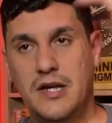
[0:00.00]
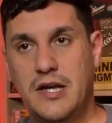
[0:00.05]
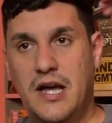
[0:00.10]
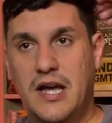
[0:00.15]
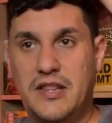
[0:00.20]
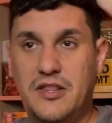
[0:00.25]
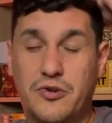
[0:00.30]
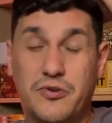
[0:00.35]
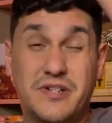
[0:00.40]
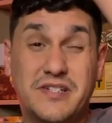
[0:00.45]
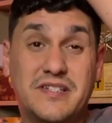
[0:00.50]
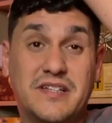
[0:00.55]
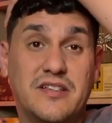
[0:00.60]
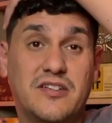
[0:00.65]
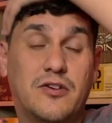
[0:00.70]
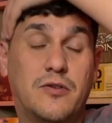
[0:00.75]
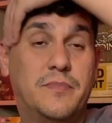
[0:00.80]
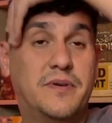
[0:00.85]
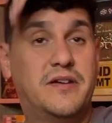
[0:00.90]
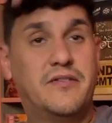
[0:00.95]
And there is a
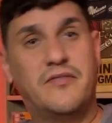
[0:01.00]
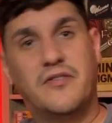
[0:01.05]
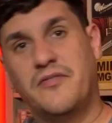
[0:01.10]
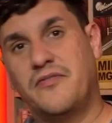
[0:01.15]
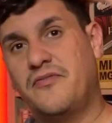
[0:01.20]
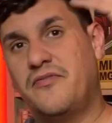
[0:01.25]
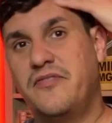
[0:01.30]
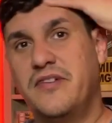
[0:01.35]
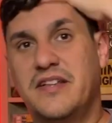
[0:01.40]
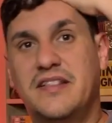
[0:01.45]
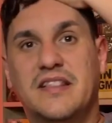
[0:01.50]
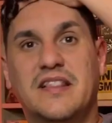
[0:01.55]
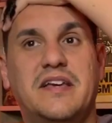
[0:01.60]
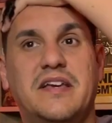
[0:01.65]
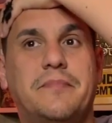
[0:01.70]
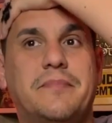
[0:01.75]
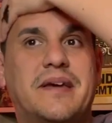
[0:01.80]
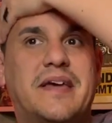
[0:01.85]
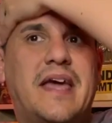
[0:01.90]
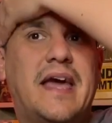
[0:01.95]
little bit of a fiddly
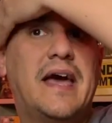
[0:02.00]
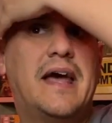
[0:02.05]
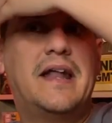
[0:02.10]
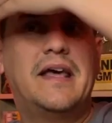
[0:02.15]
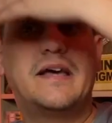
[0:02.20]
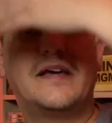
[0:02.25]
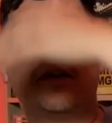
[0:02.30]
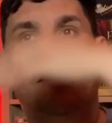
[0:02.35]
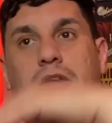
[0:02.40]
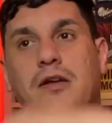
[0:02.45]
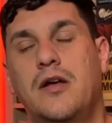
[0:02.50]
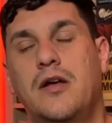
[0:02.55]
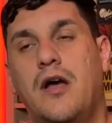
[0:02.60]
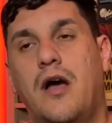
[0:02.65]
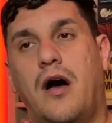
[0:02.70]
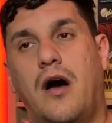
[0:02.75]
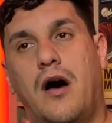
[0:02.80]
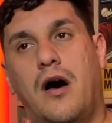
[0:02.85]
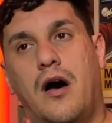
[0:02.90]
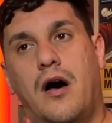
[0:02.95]
mechanic
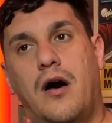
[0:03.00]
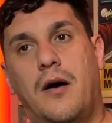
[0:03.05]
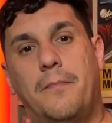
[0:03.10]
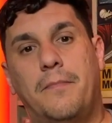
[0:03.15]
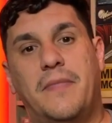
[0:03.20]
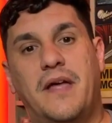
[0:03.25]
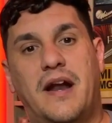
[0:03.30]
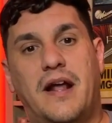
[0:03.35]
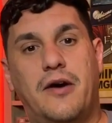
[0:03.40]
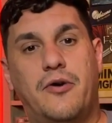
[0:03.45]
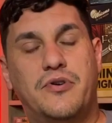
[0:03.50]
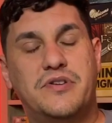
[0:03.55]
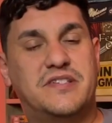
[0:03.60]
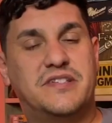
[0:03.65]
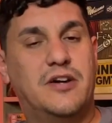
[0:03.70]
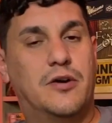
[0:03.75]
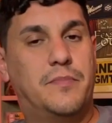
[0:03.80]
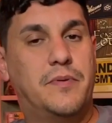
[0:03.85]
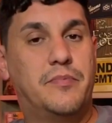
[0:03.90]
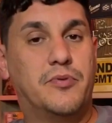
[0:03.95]
that I always
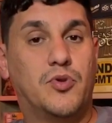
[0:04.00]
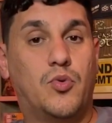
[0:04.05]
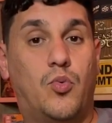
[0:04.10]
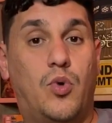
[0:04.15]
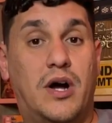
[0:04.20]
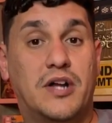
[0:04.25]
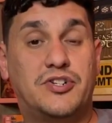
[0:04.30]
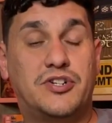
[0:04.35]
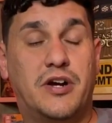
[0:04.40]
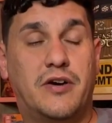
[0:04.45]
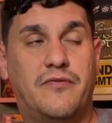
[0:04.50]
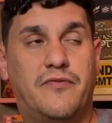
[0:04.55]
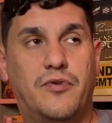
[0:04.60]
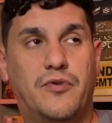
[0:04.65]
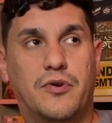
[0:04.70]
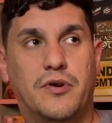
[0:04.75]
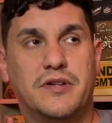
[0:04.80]
tell people to watch out for.